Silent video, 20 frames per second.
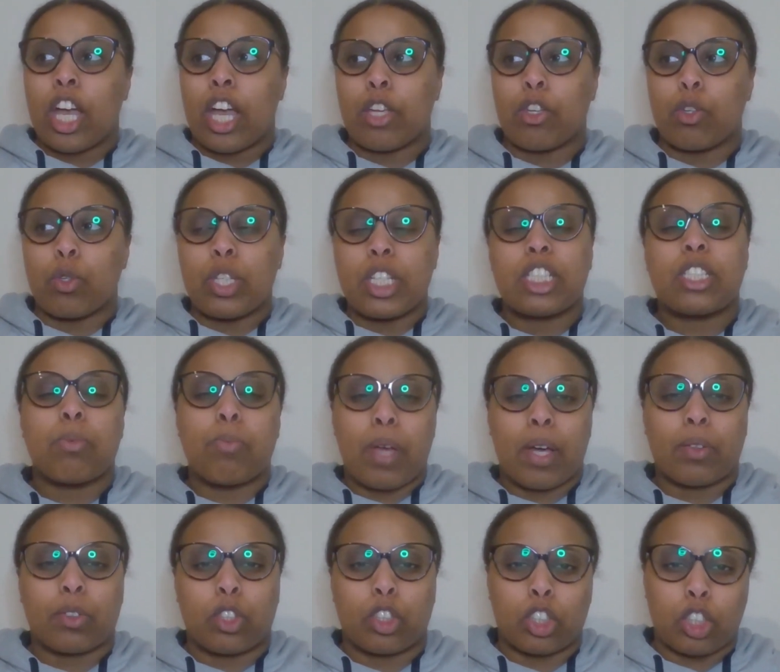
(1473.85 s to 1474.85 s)
you need to be
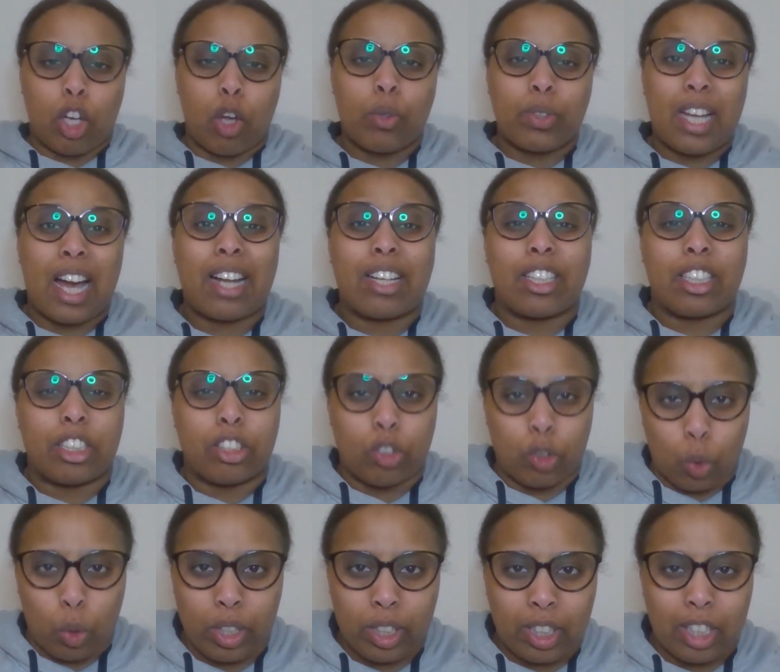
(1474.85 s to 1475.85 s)
able to slow down and
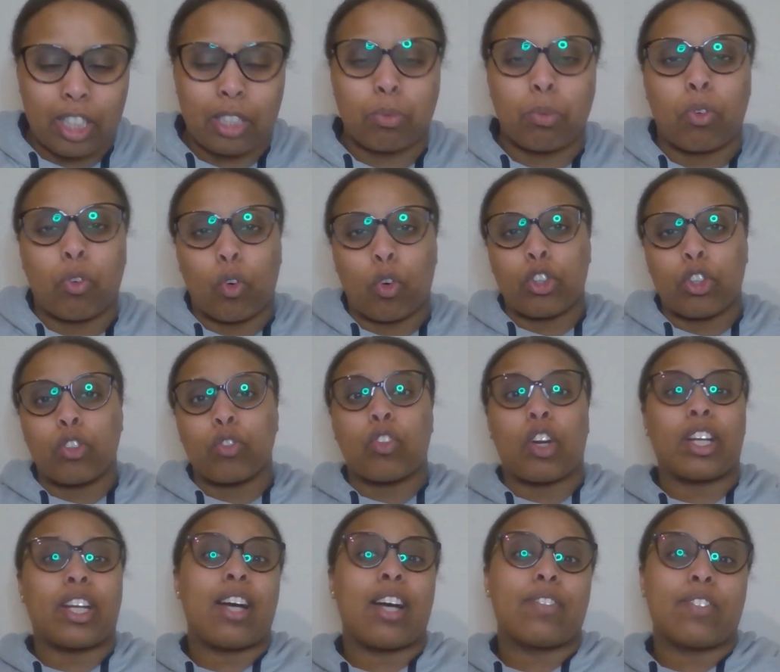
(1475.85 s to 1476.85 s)
enjoy things before you
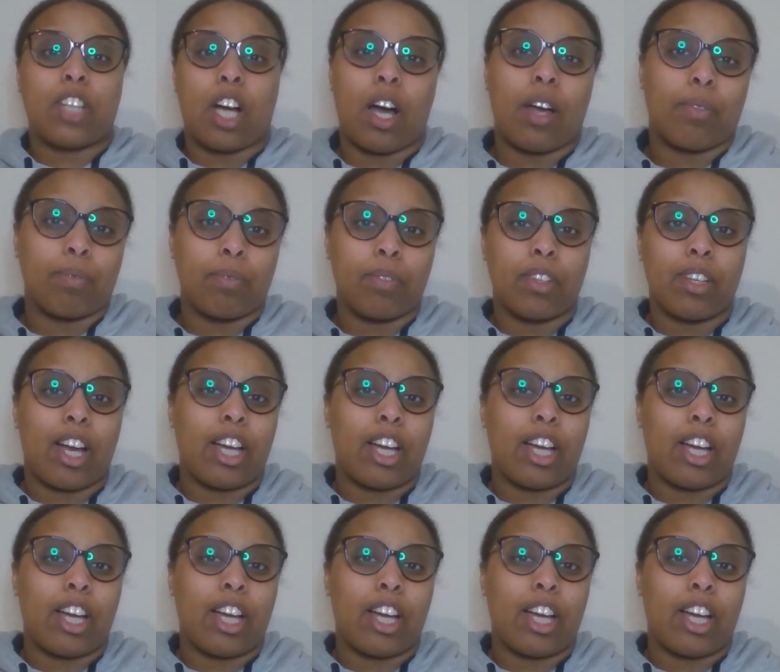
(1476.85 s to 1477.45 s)
run out of time